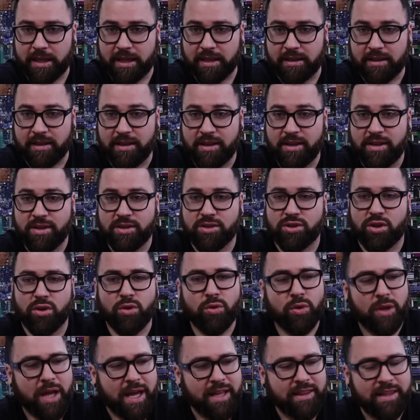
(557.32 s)
plane. So
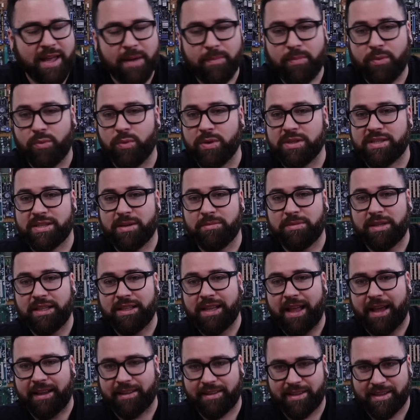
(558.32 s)
you will end up with
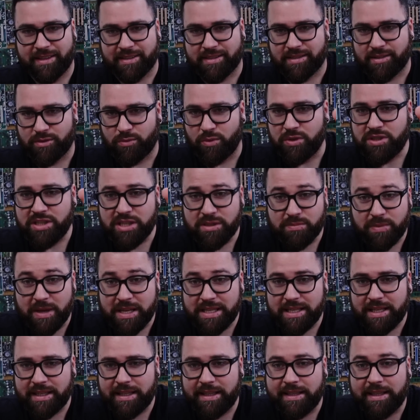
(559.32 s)
something like this, which is
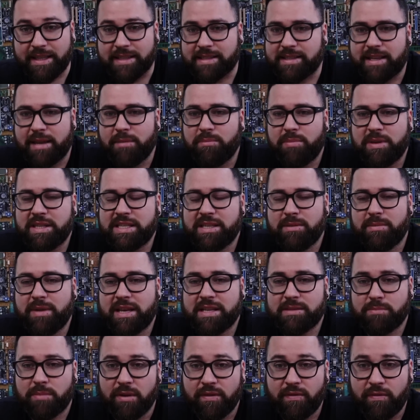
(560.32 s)
basically the same
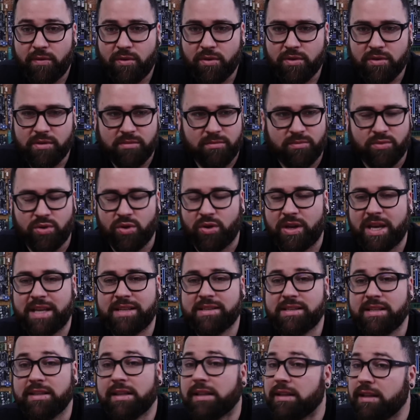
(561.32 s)
PCB as before. You
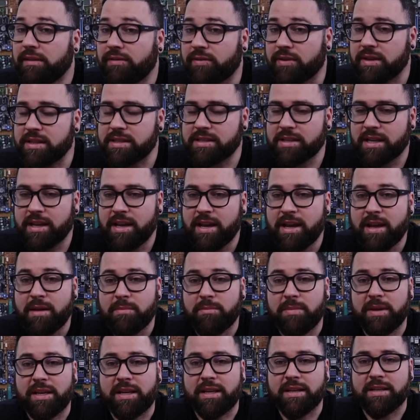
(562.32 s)
can see the difference
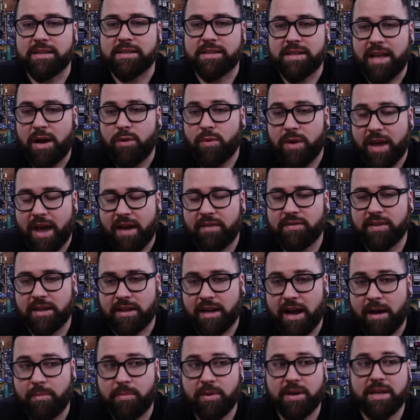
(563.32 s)
because now we have the
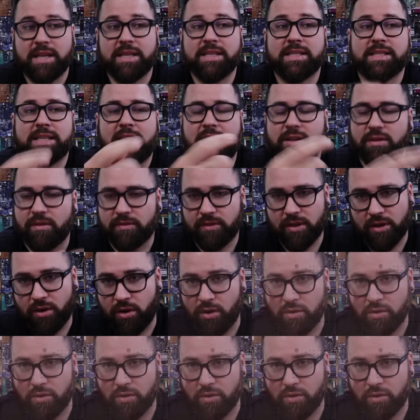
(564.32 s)
copper inside of the